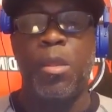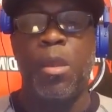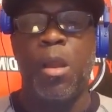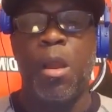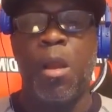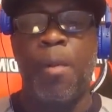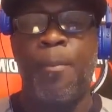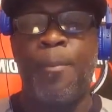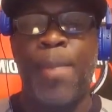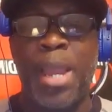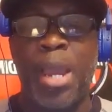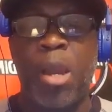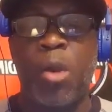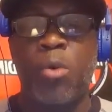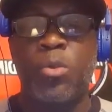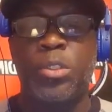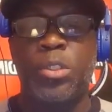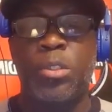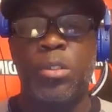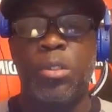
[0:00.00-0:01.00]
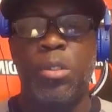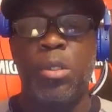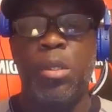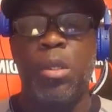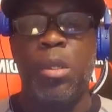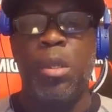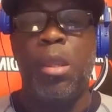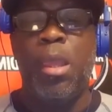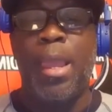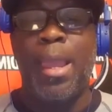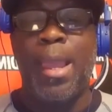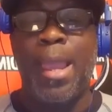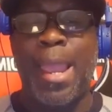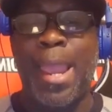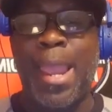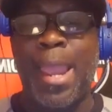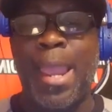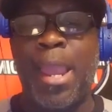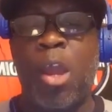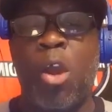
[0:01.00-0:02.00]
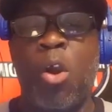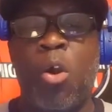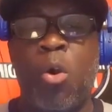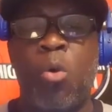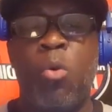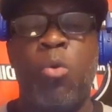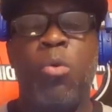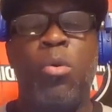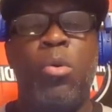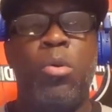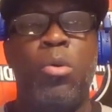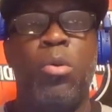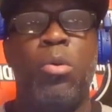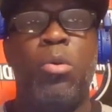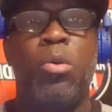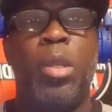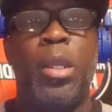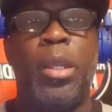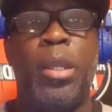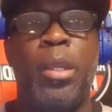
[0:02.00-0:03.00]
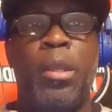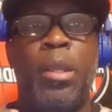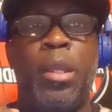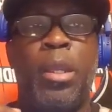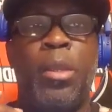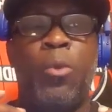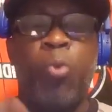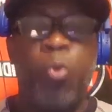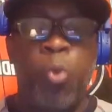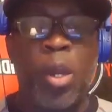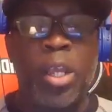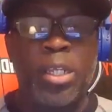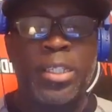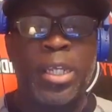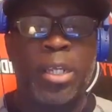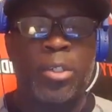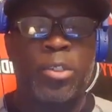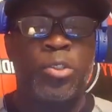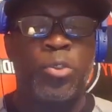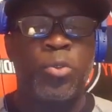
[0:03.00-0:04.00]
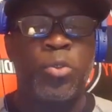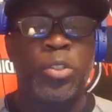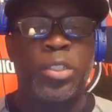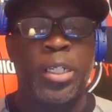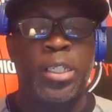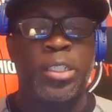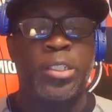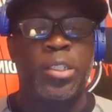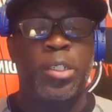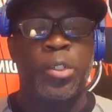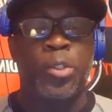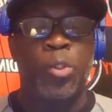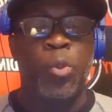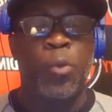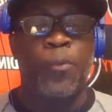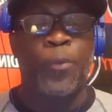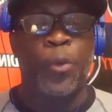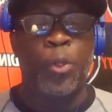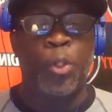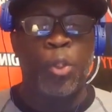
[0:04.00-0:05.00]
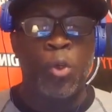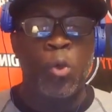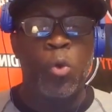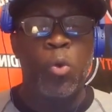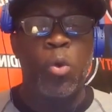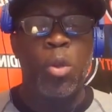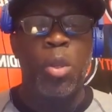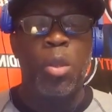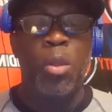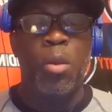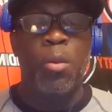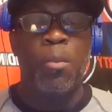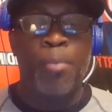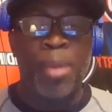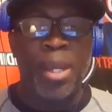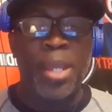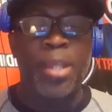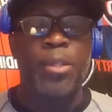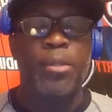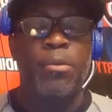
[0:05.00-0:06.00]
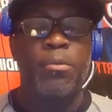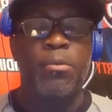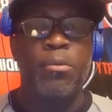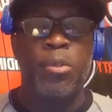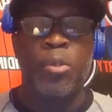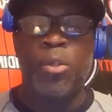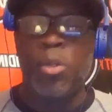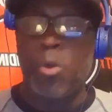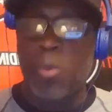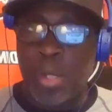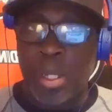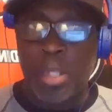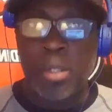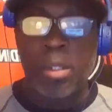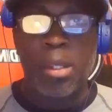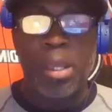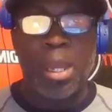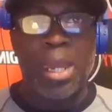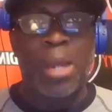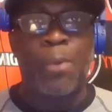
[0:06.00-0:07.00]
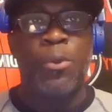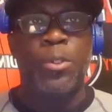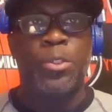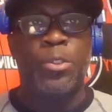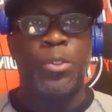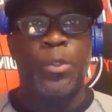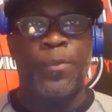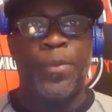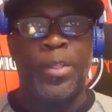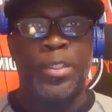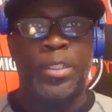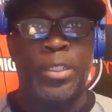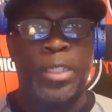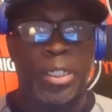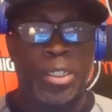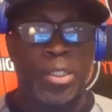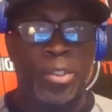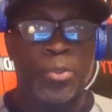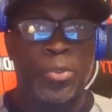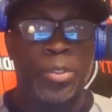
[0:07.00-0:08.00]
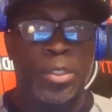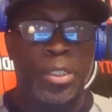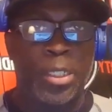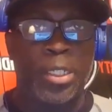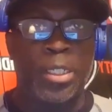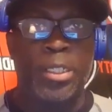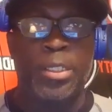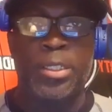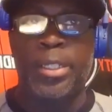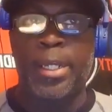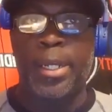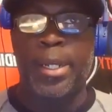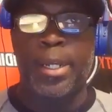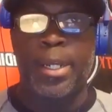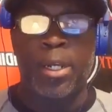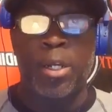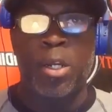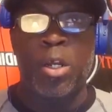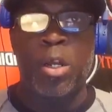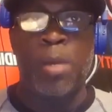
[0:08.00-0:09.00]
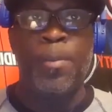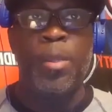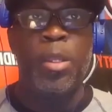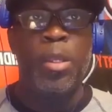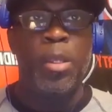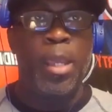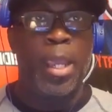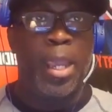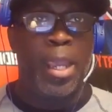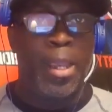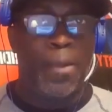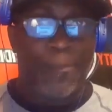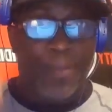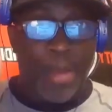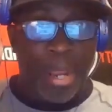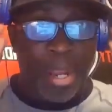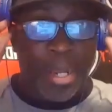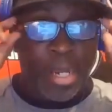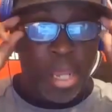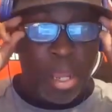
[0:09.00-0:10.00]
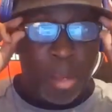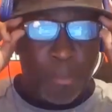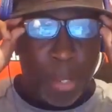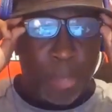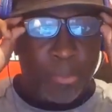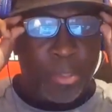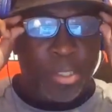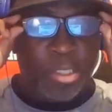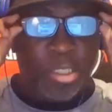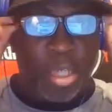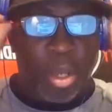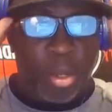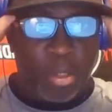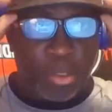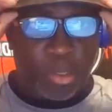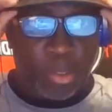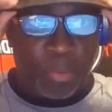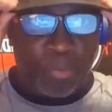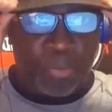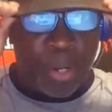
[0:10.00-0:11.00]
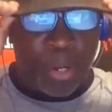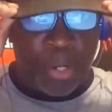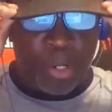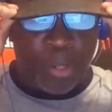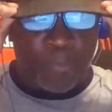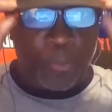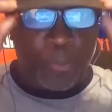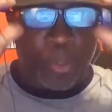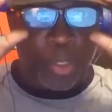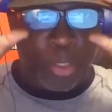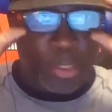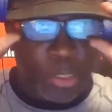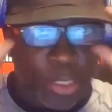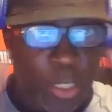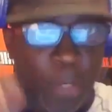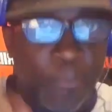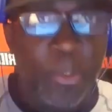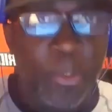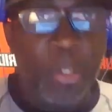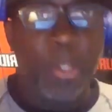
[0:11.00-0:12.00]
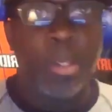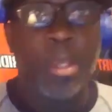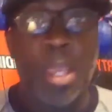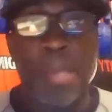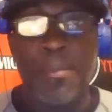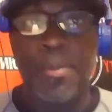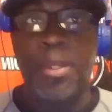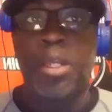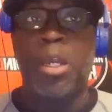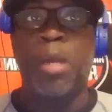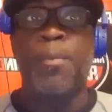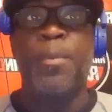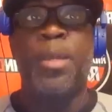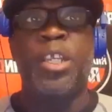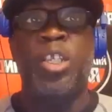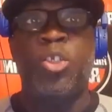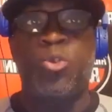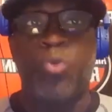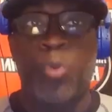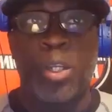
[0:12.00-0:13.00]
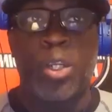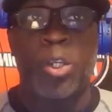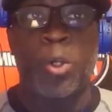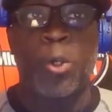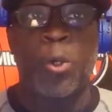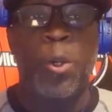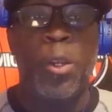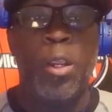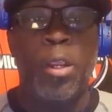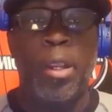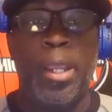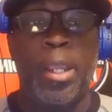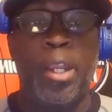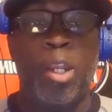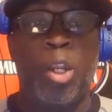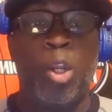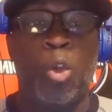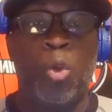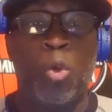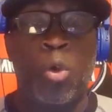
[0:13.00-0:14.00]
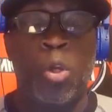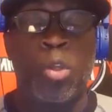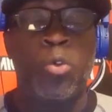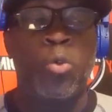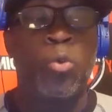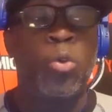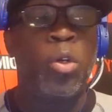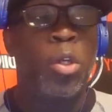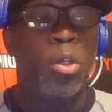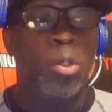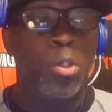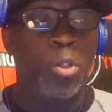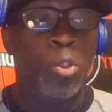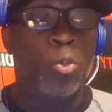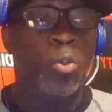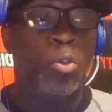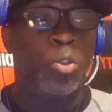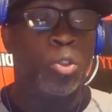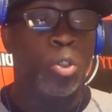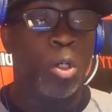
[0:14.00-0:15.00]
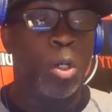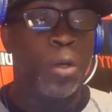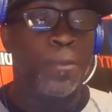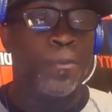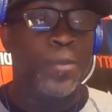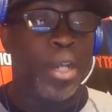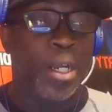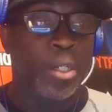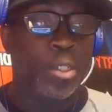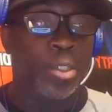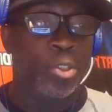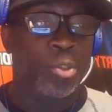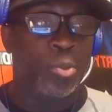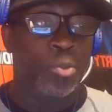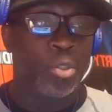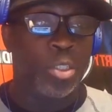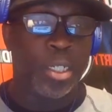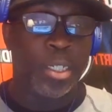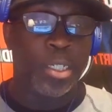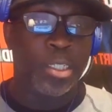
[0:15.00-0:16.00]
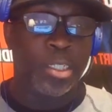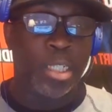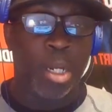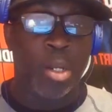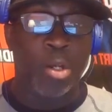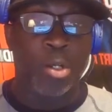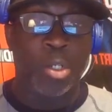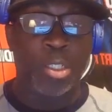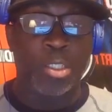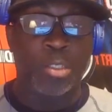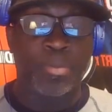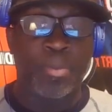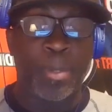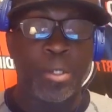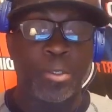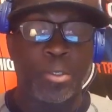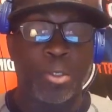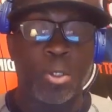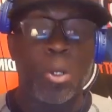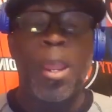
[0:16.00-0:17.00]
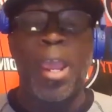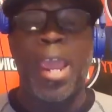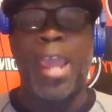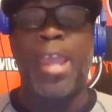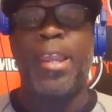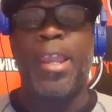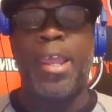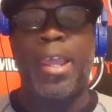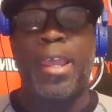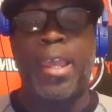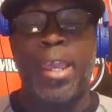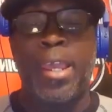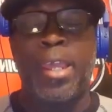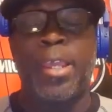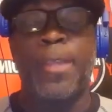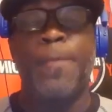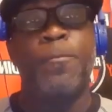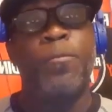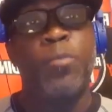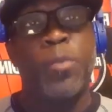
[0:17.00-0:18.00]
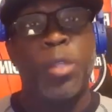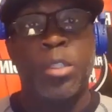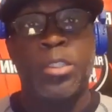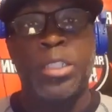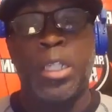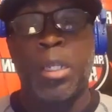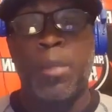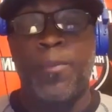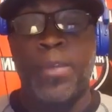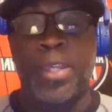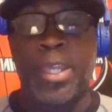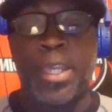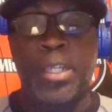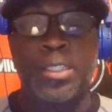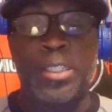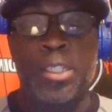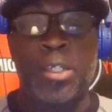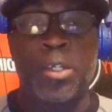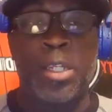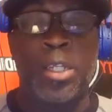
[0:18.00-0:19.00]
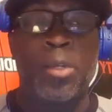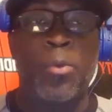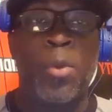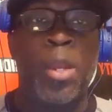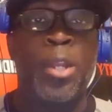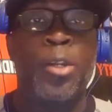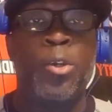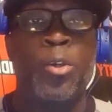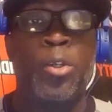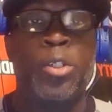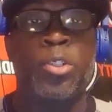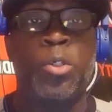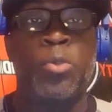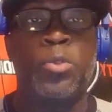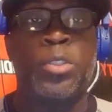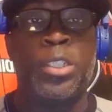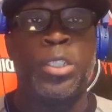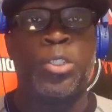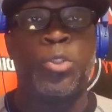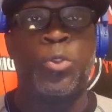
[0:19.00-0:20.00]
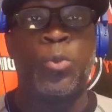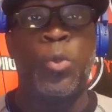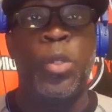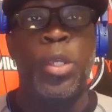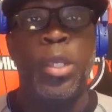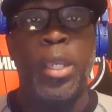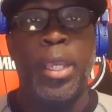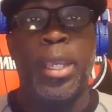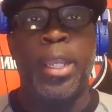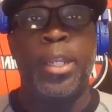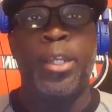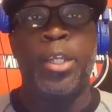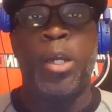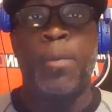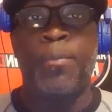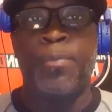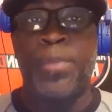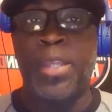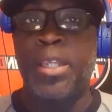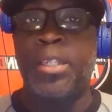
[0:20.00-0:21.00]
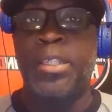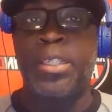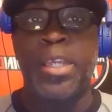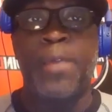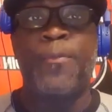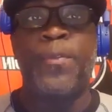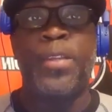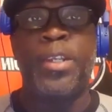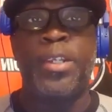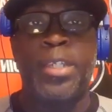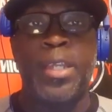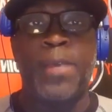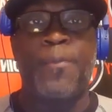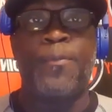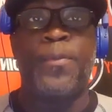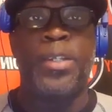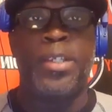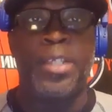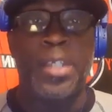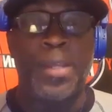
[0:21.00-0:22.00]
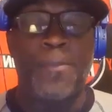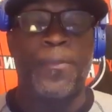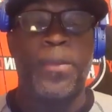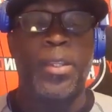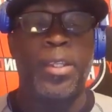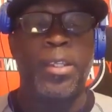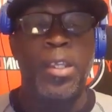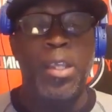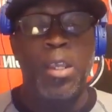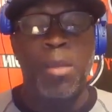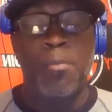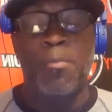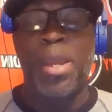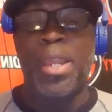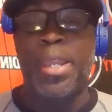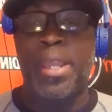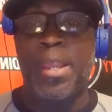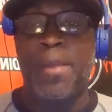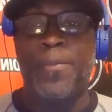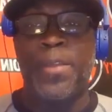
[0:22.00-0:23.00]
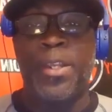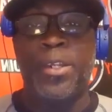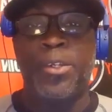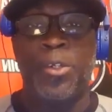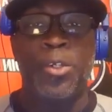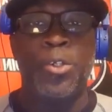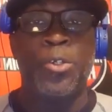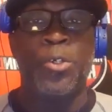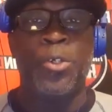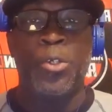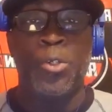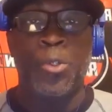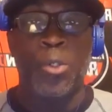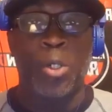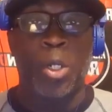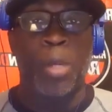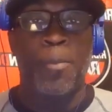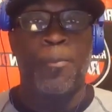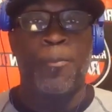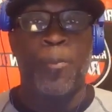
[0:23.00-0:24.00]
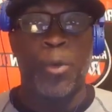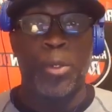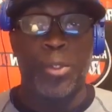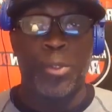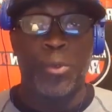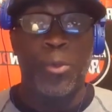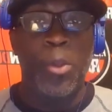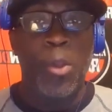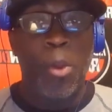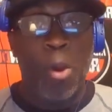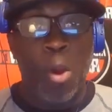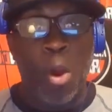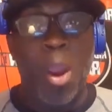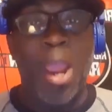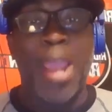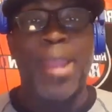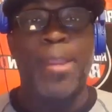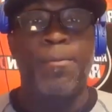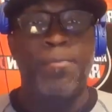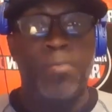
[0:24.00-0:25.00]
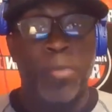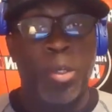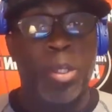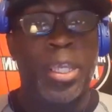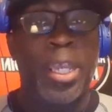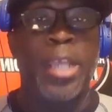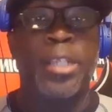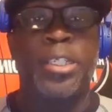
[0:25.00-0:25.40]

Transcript: about how and what Doctor Juice Cleanse can do for you. But you know what? I want you to visit Dr Juice Cleanse dot com and find out about this awesome product for yourself, and become a drinker and a loyal user of Doctor Juice Cleanse, our good sponsor. And hey, tell them Vic X L and the Ridin' Dirty Show sent you, and um, they definitely, definitely, definitely might have that good, good hookup for you. All right, again,